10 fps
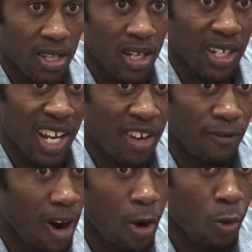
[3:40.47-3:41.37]
an
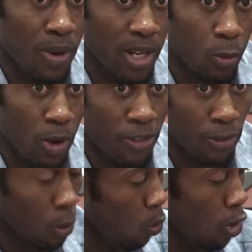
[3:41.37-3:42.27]
environment with
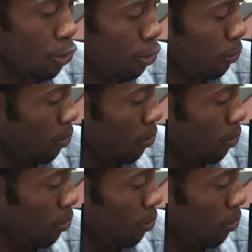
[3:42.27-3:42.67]
no water,